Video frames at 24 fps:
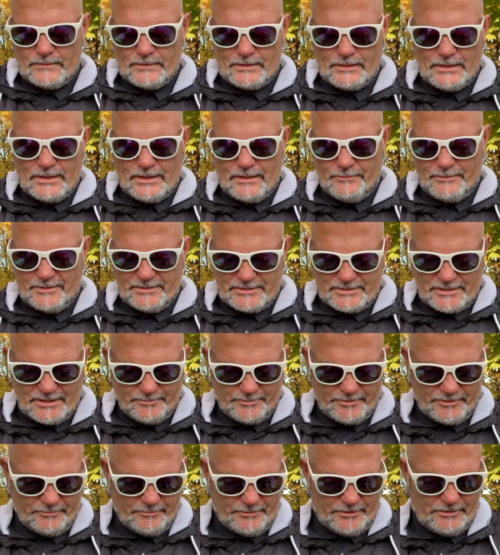No, I'm gonna
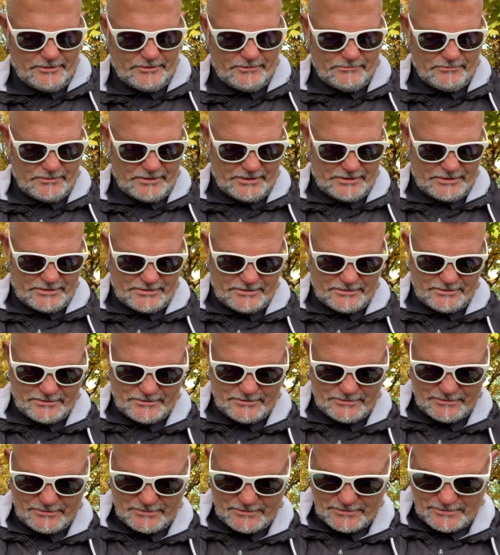staple the middle. You want?
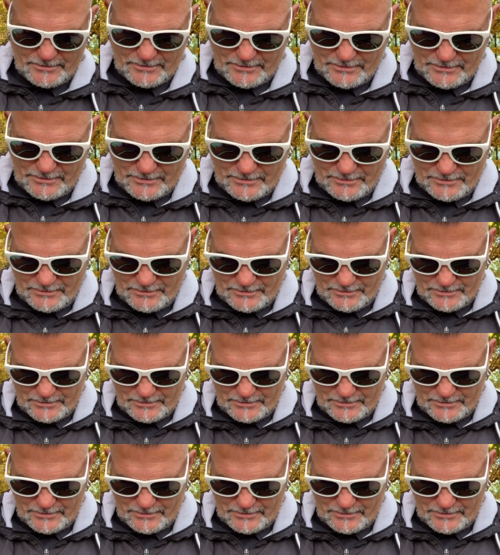Okay.